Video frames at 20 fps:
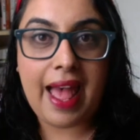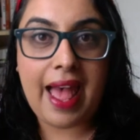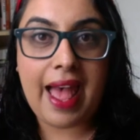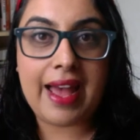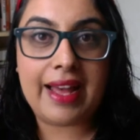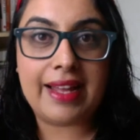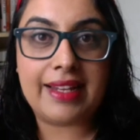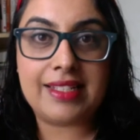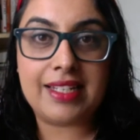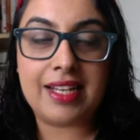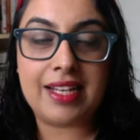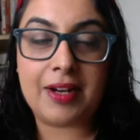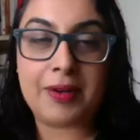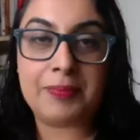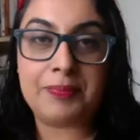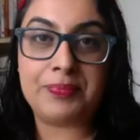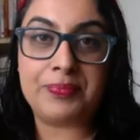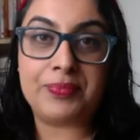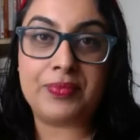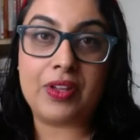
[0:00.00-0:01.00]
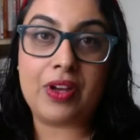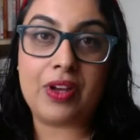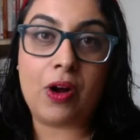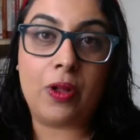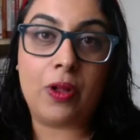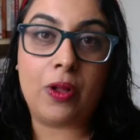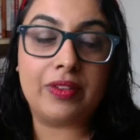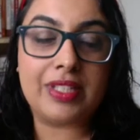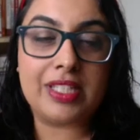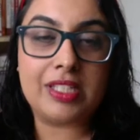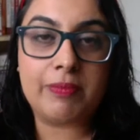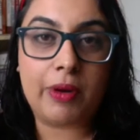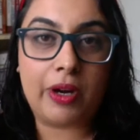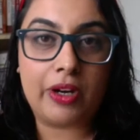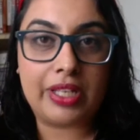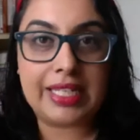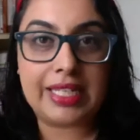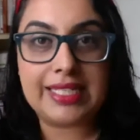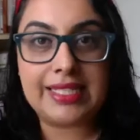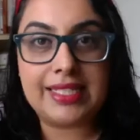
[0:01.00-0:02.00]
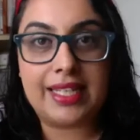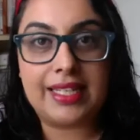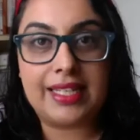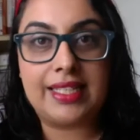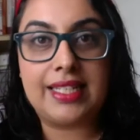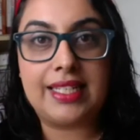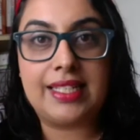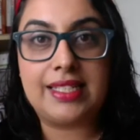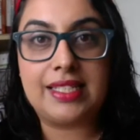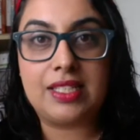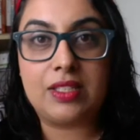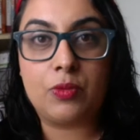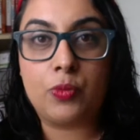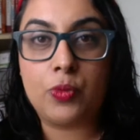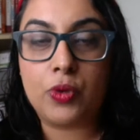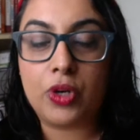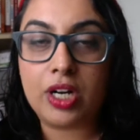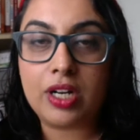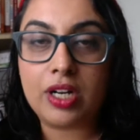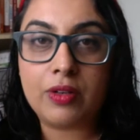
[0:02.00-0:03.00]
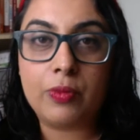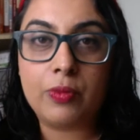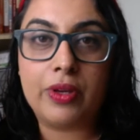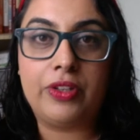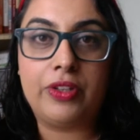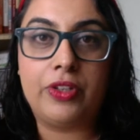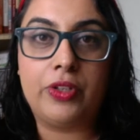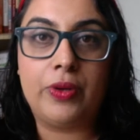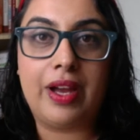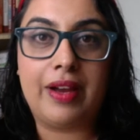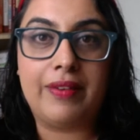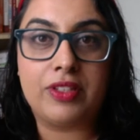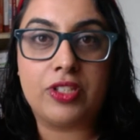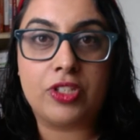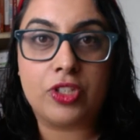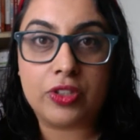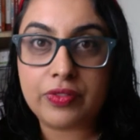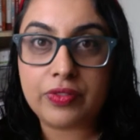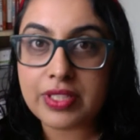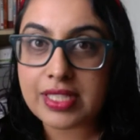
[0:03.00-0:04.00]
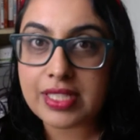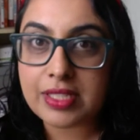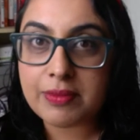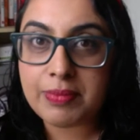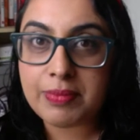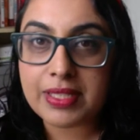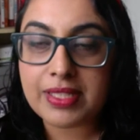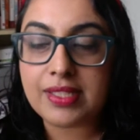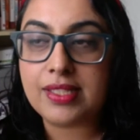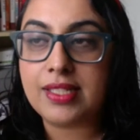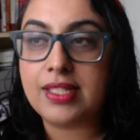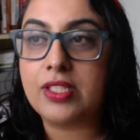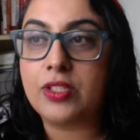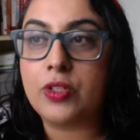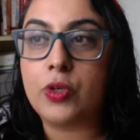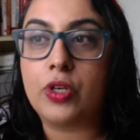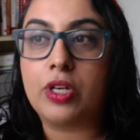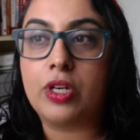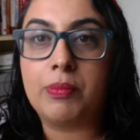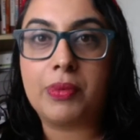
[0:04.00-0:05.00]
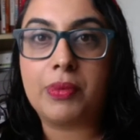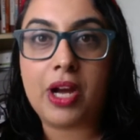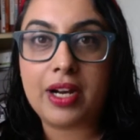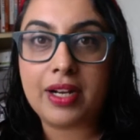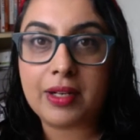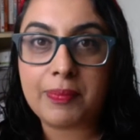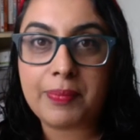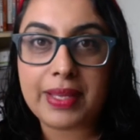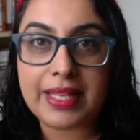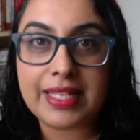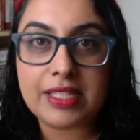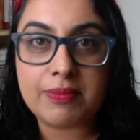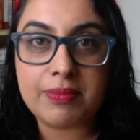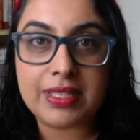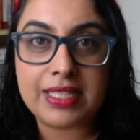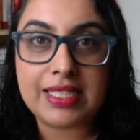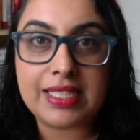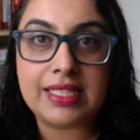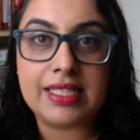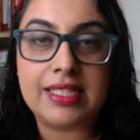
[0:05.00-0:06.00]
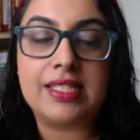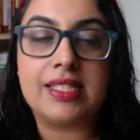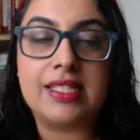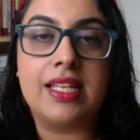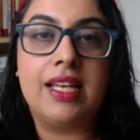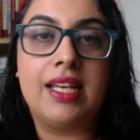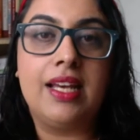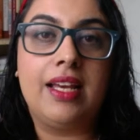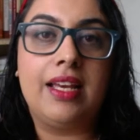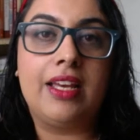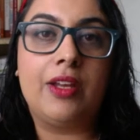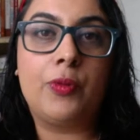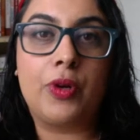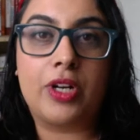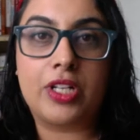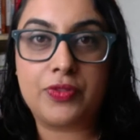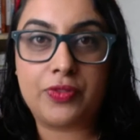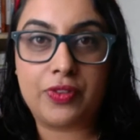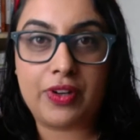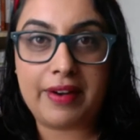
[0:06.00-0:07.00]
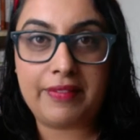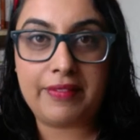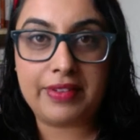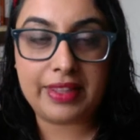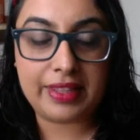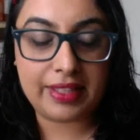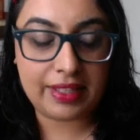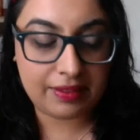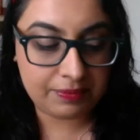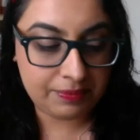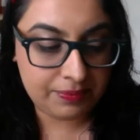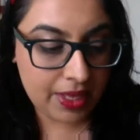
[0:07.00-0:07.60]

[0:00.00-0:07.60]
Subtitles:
And all these marketing techniques work, whether you have a services business or a product-based business. It works for everything.